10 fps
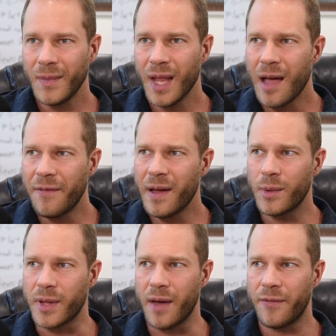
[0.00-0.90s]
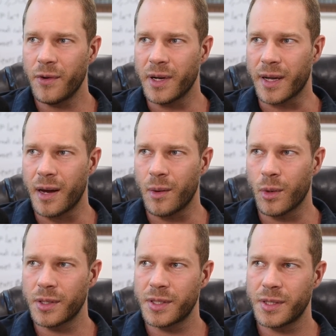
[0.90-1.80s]
I found with effort it kind of
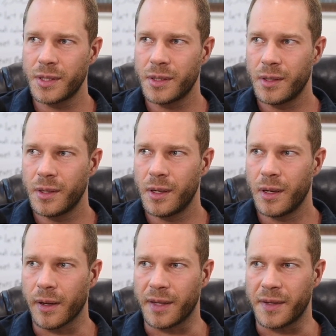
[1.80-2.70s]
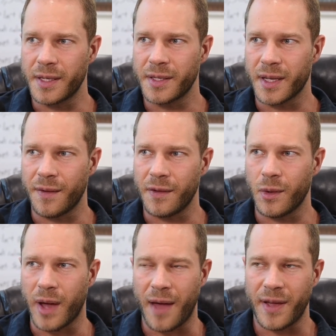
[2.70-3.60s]
works like this. Like if you
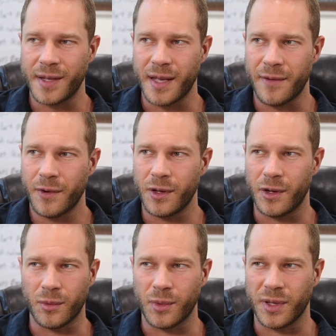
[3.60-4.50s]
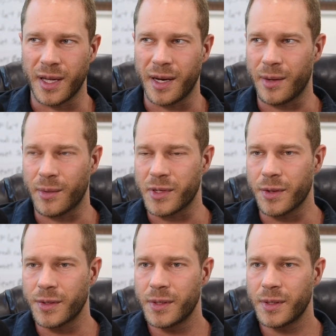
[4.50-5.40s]
do half-assed effort, you don't really get any
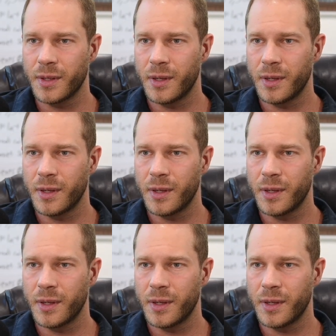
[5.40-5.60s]
results.